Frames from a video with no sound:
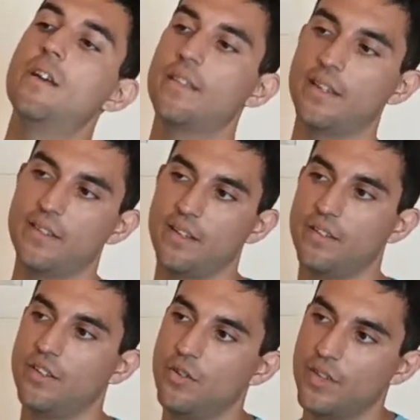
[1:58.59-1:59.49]
they tend to
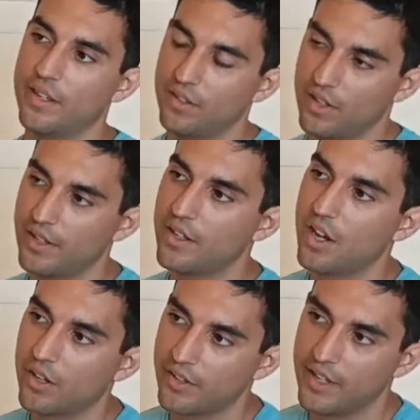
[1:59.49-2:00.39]
do things like
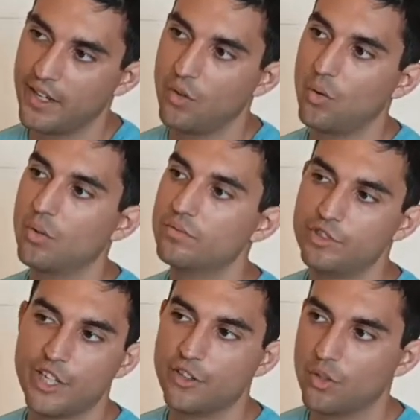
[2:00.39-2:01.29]
gardening or
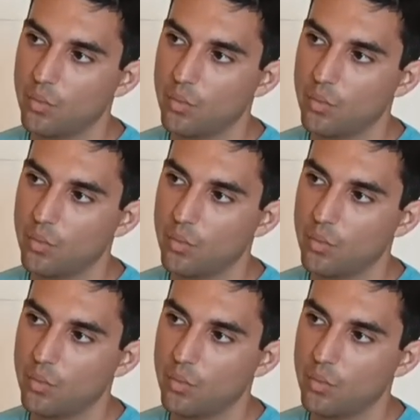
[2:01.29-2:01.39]
gentle